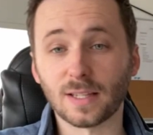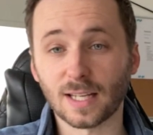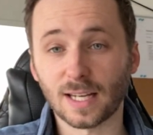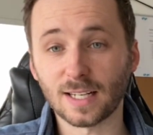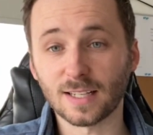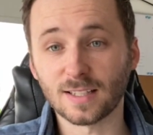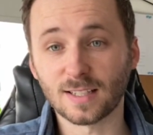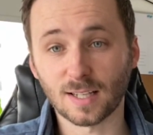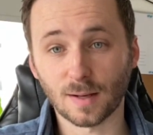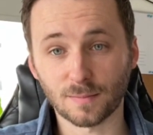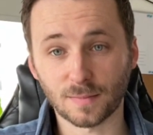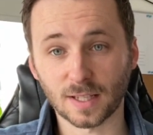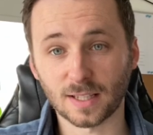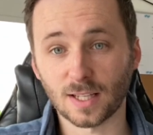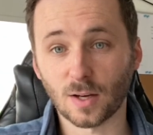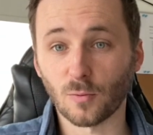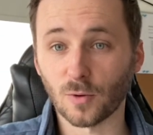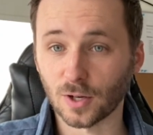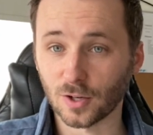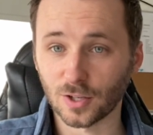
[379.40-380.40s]
that is something
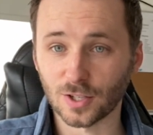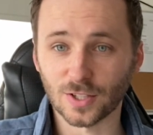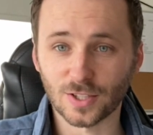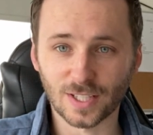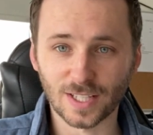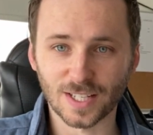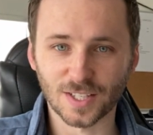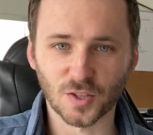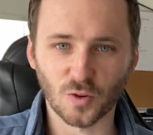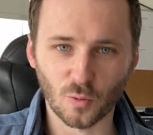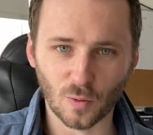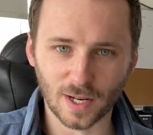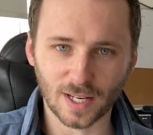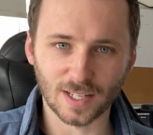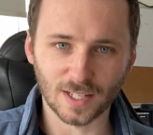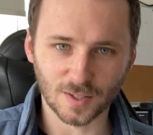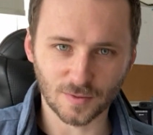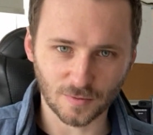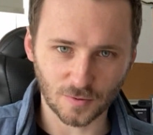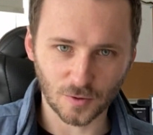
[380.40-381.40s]
that we're going to see as a
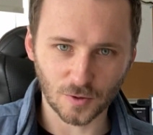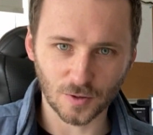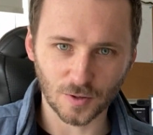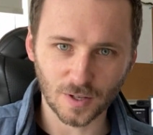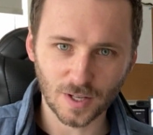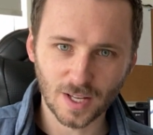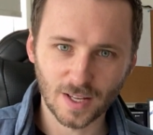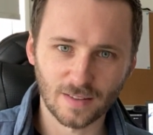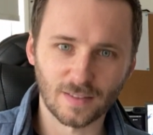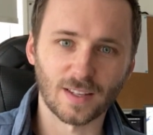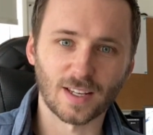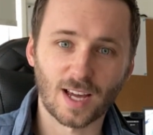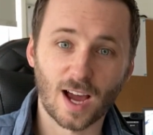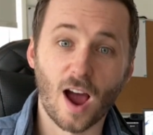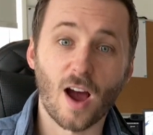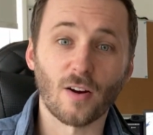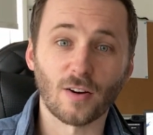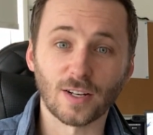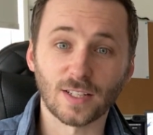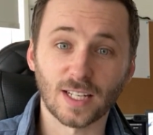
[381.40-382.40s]
weakness for the
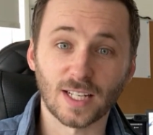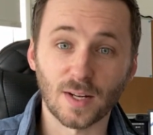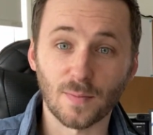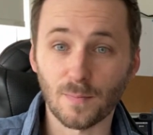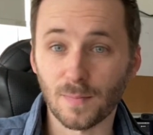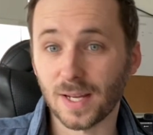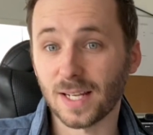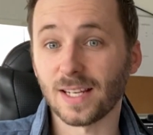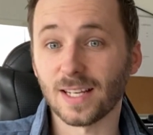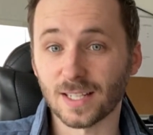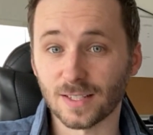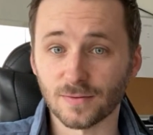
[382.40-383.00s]
current and immediate